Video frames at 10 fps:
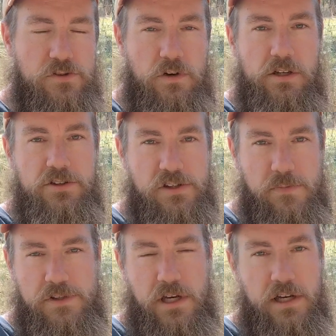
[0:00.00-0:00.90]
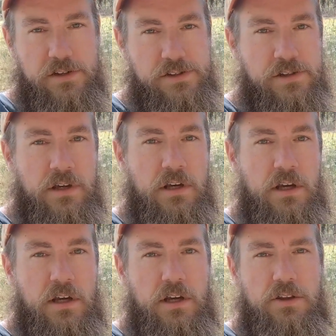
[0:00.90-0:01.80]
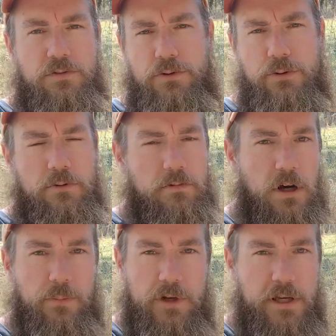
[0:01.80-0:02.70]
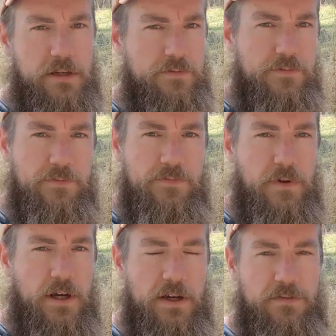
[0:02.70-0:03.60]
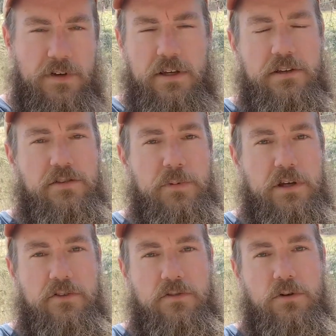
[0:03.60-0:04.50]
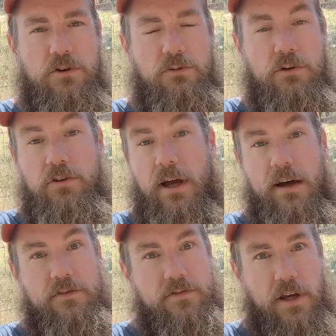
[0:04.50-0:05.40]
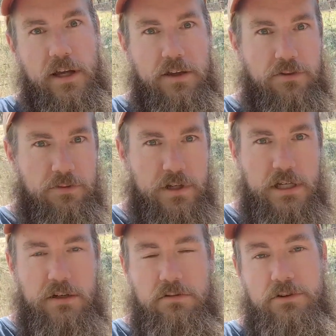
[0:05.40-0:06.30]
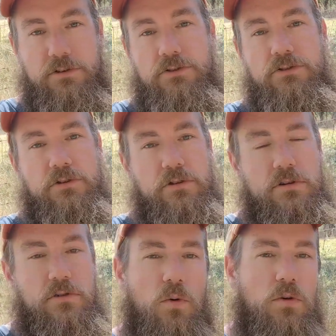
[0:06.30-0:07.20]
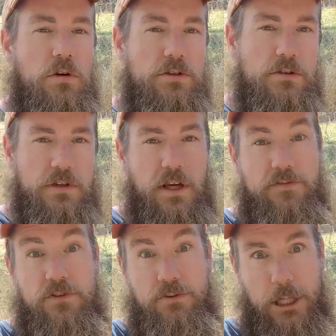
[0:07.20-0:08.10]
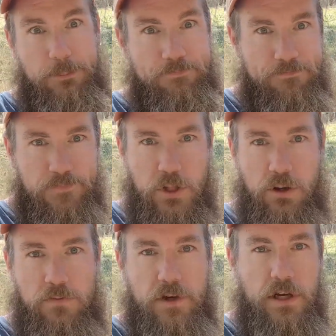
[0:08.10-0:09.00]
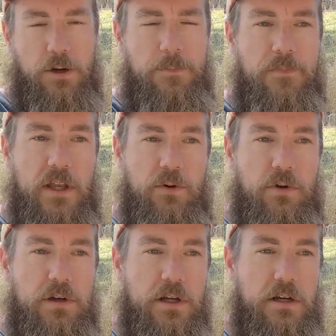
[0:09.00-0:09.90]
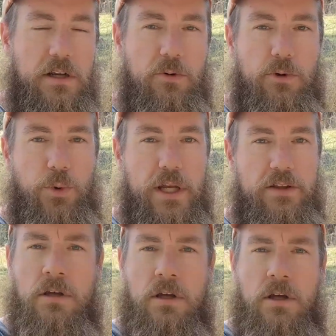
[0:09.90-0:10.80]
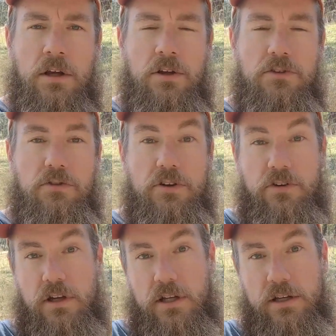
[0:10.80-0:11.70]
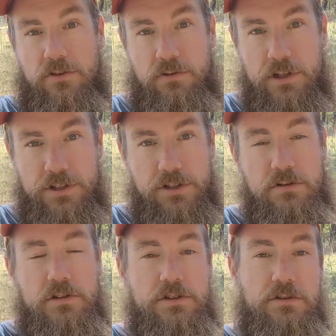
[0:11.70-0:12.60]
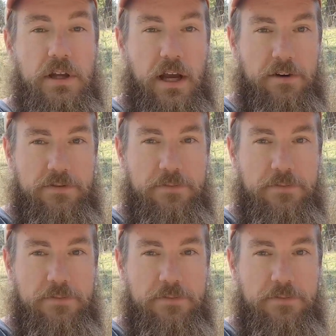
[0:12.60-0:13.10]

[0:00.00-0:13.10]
so I just upsized through complicated fittings because of course we don't have a 3 reducer or 2.5 to 3. Go figure, anywhere near, and I don't want to wait. So I just got a 3 to 2 and a 2.5.